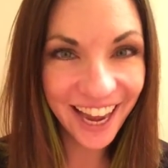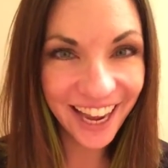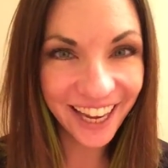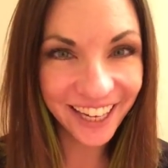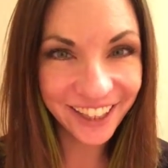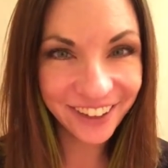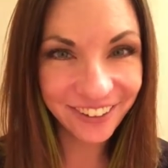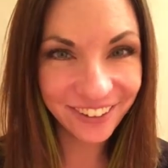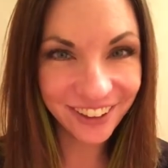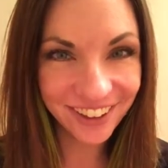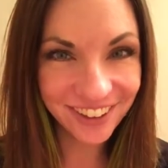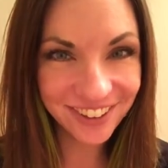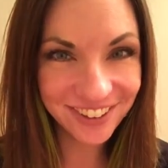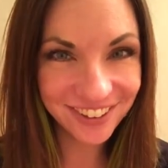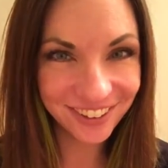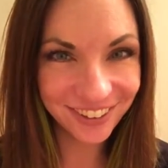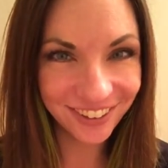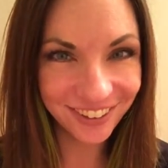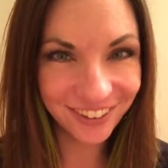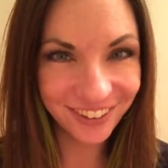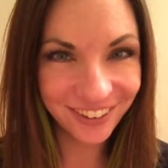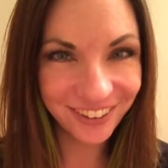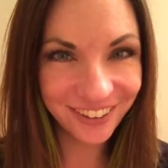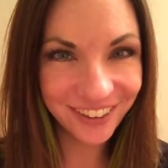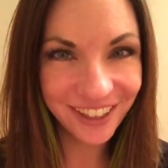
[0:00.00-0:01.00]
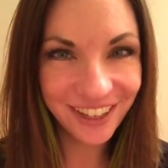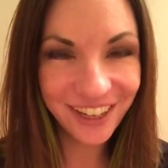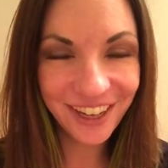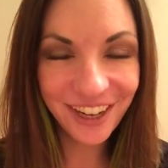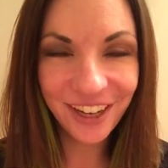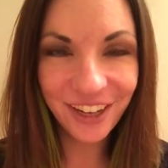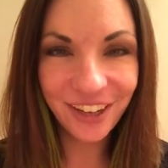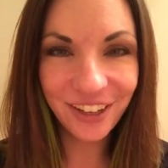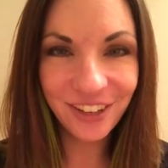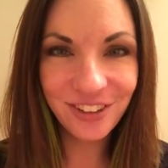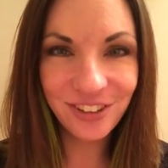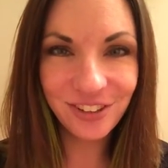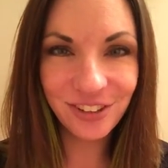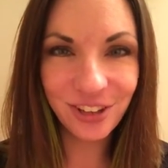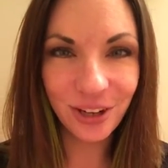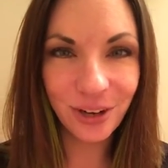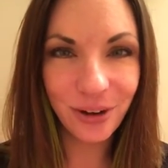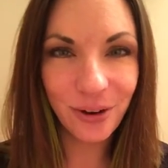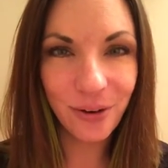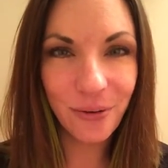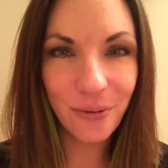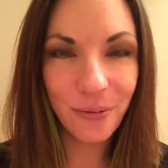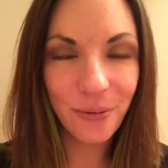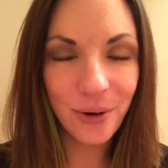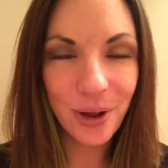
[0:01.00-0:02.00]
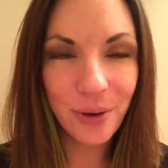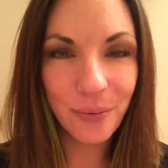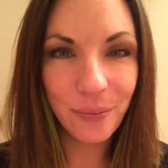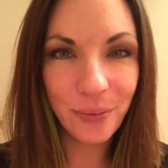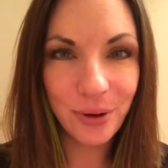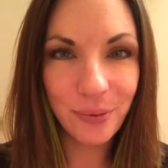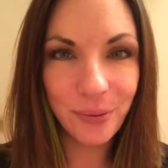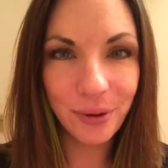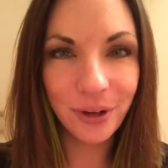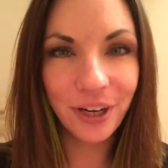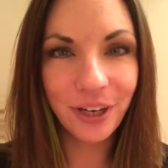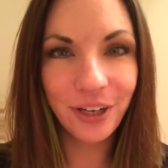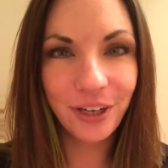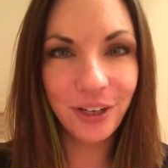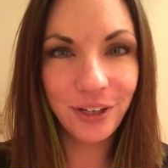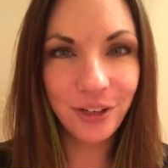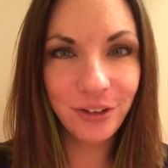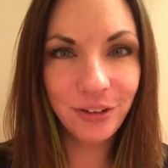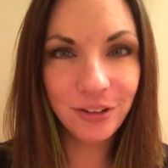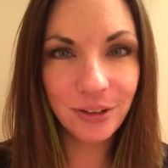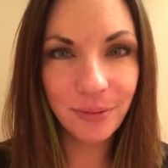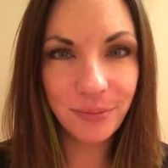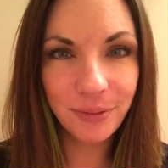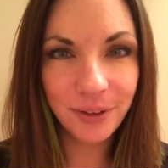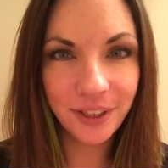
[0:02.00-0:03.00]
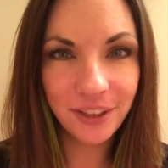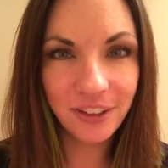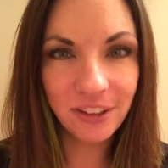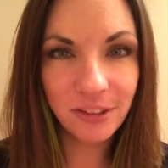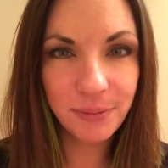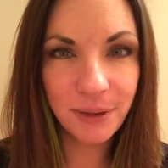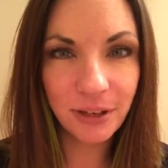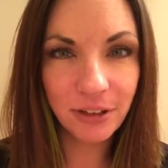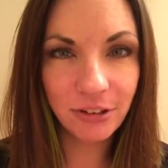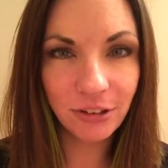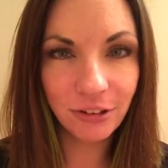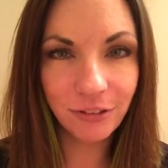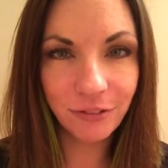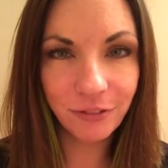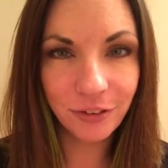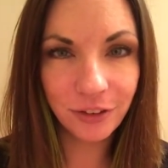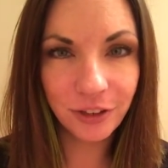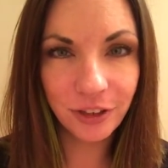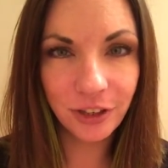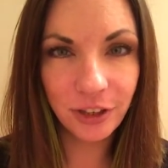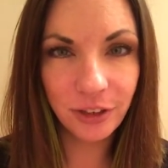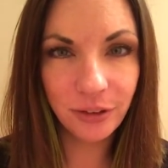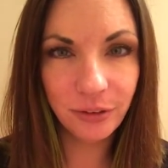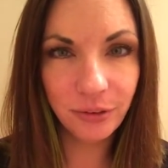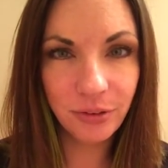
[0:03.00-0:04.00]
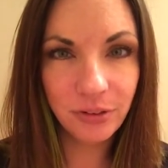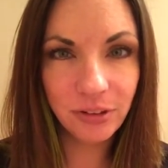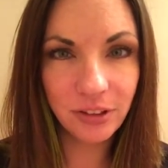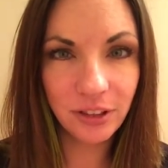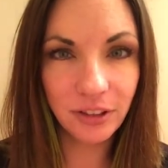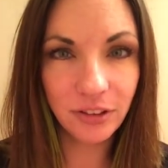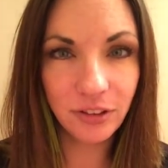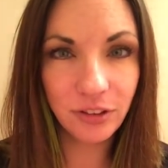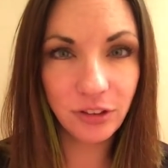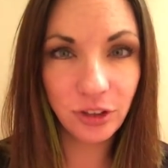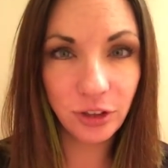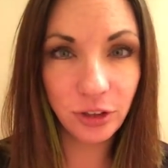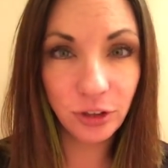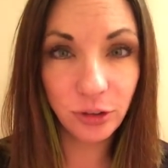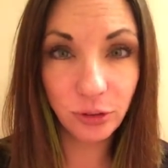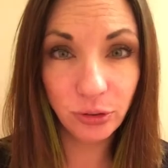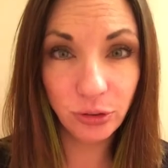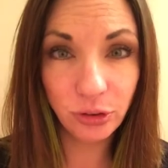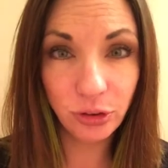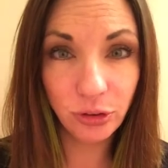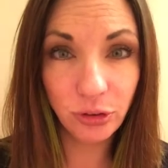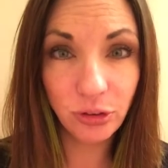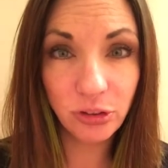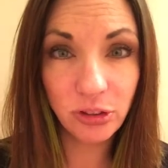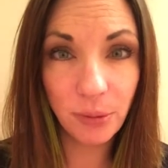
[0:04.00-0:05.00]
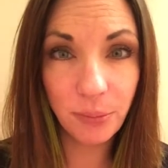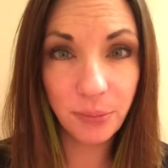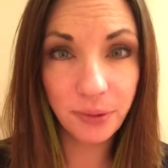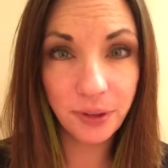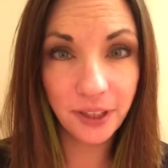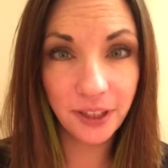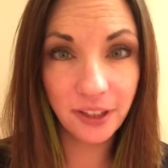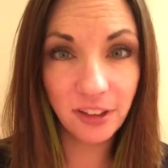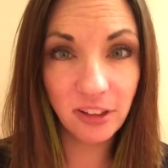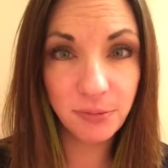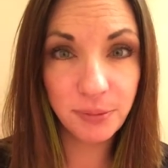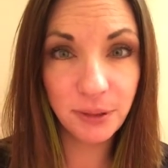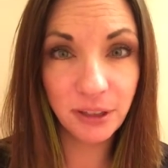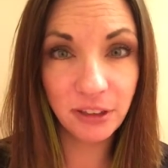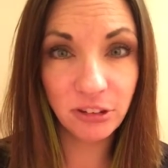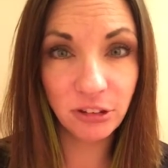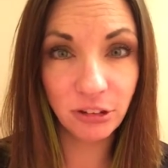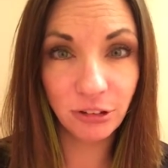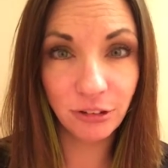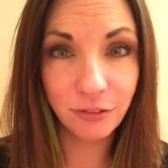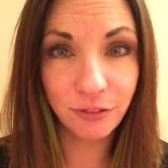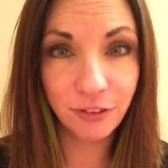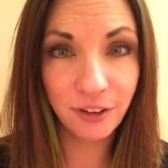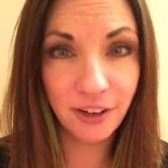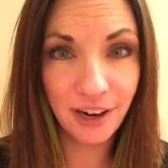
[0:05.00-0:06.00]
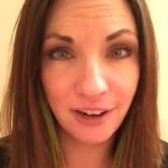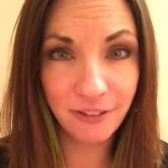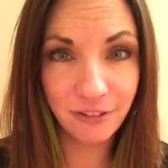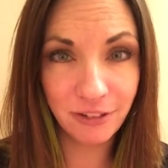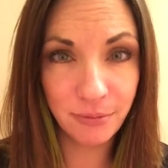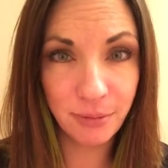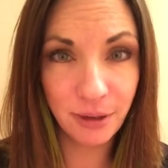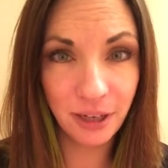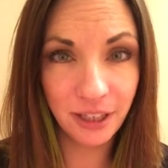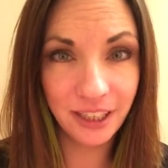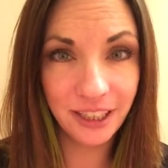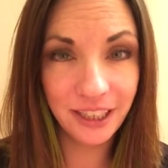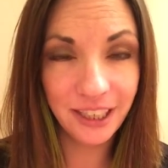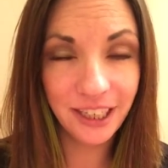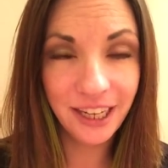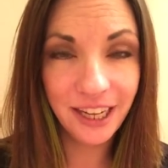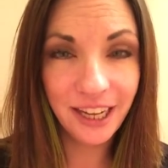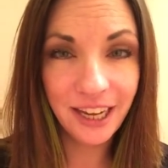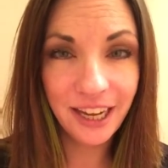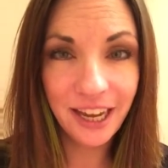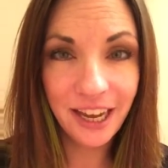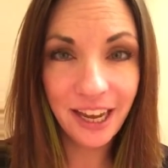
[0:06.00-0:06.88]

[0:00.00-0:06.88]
Hey, Crystal. So, we wanted to do something special for you since you do something special for everybody